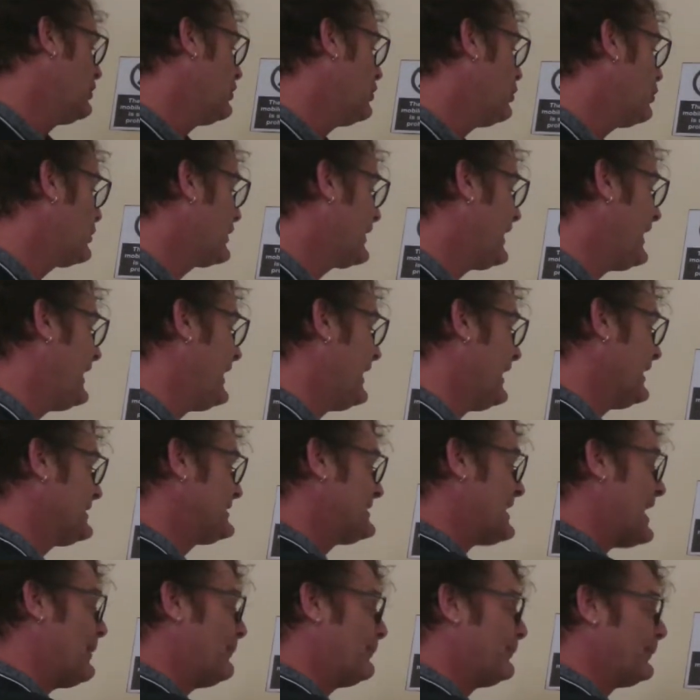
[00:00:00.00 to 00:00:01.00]
Okay,
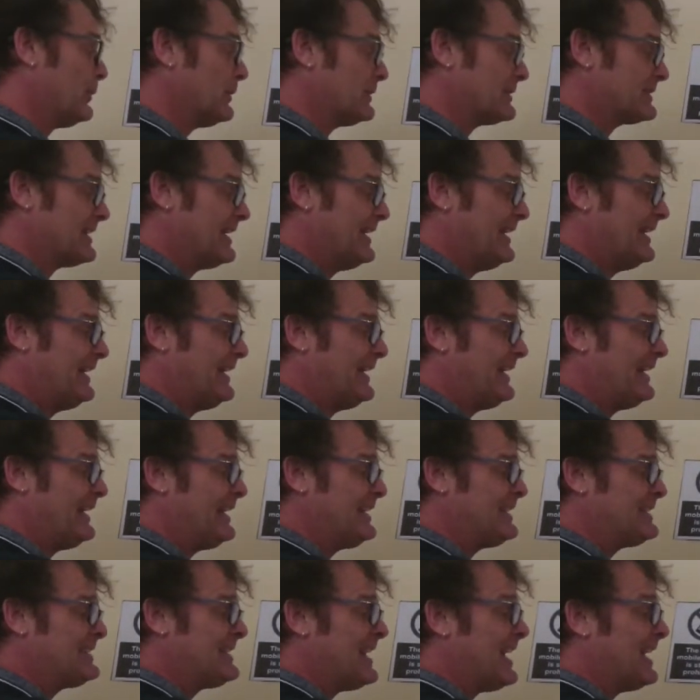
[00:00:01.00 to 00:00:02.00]
examples.
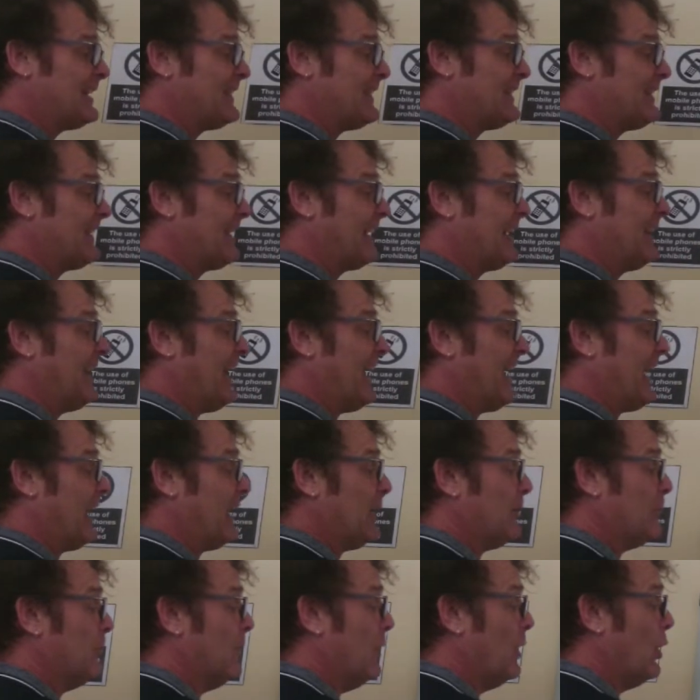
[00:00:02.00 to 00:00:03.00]
Is that the
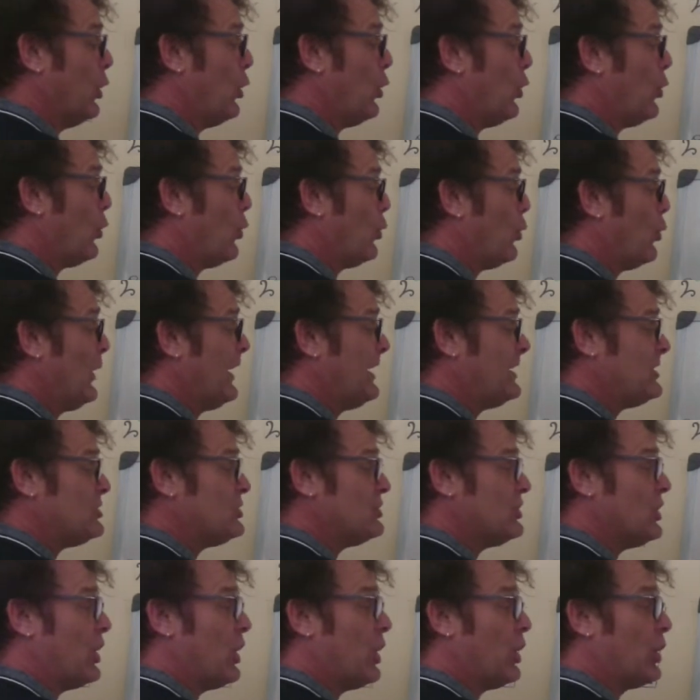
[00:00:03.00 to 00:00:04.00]
game
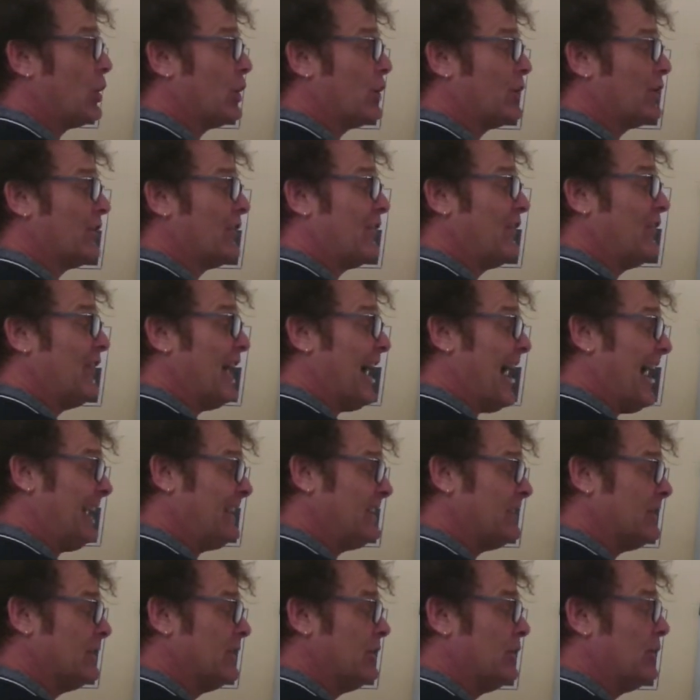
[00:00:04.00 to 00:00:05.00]
which or
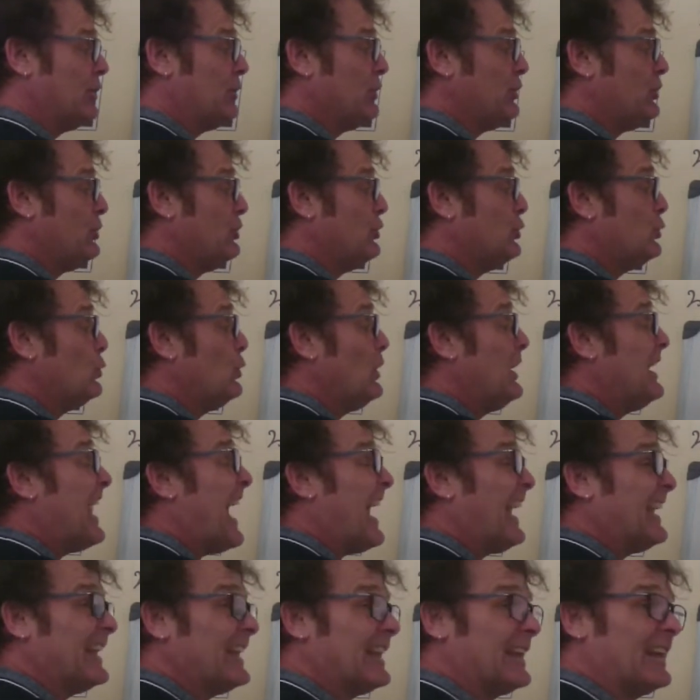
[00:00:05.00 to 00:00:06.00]
that you
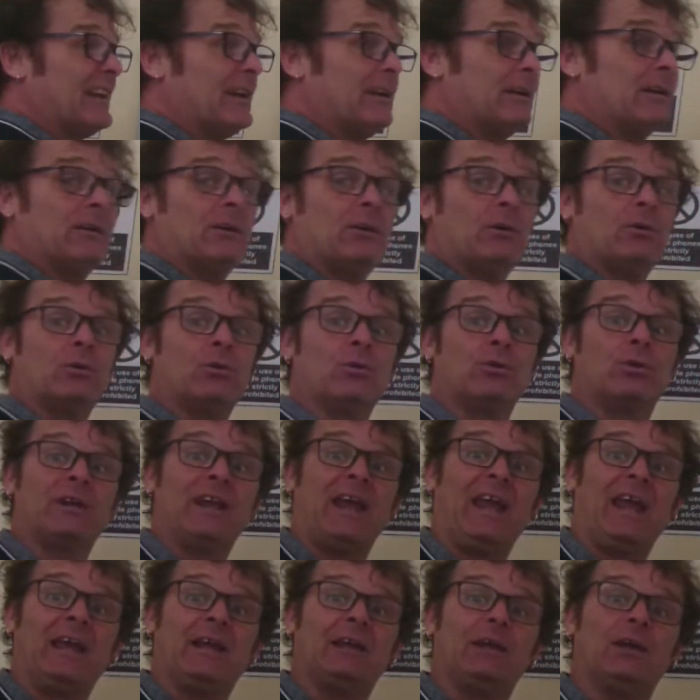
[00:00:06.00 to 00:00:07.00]
like?
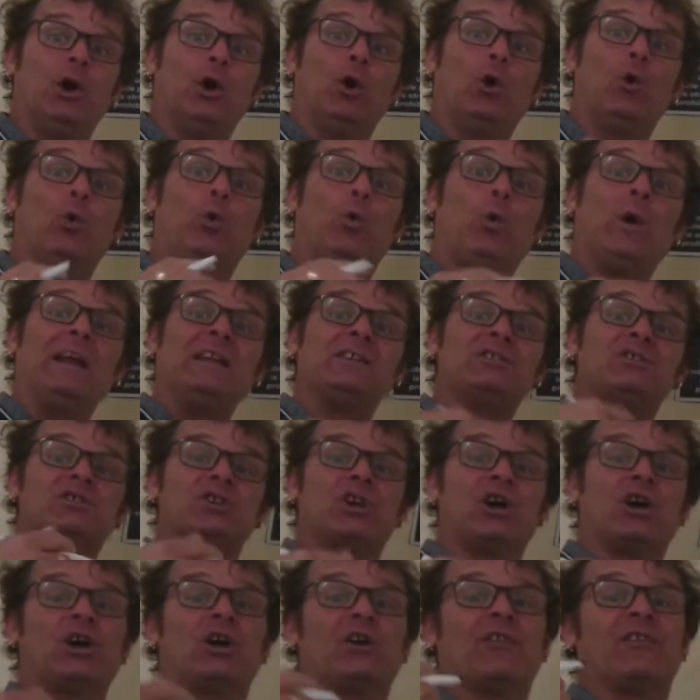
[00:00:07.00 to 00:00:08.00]
Okay.
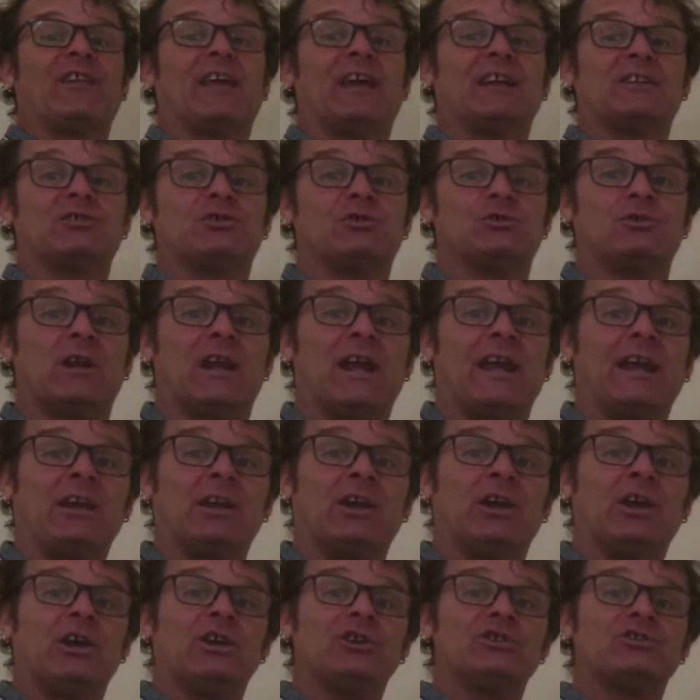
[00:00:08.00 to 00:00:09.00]
Which or that you
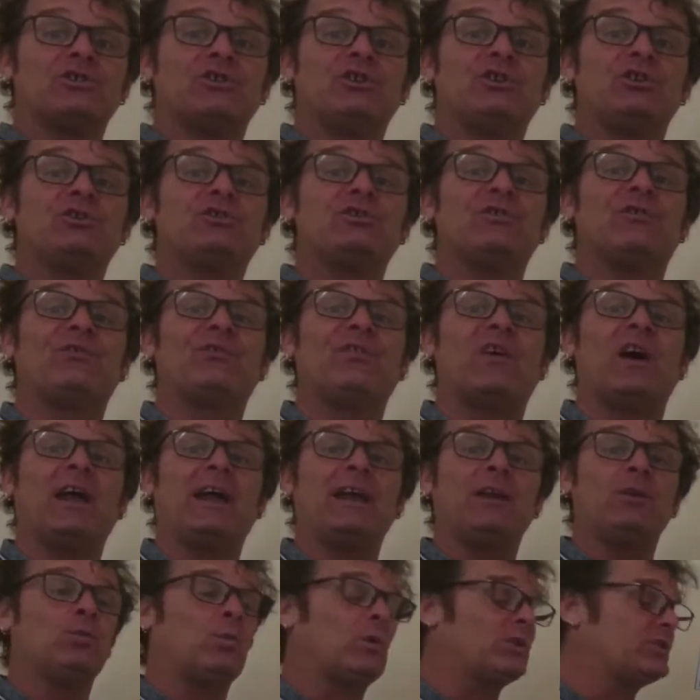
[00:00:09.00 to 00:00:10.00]
like, so you
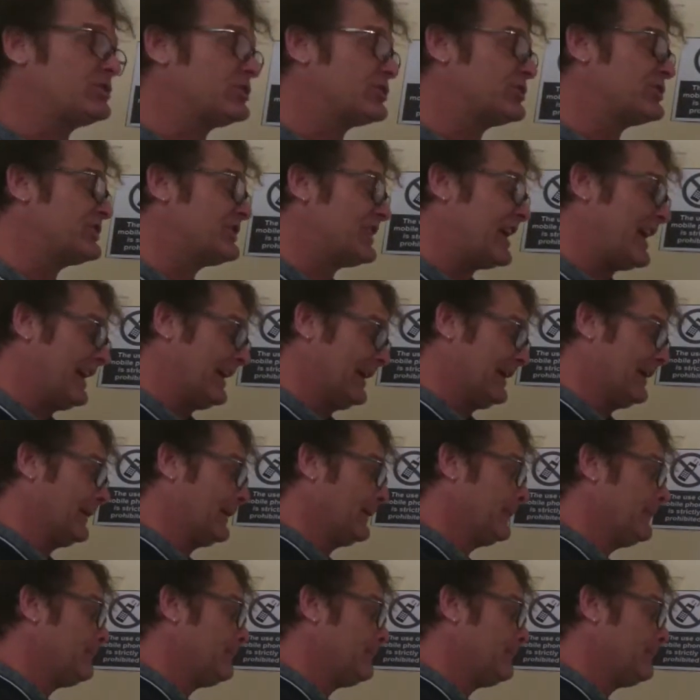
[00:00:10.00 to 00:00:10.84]
define what you're saying.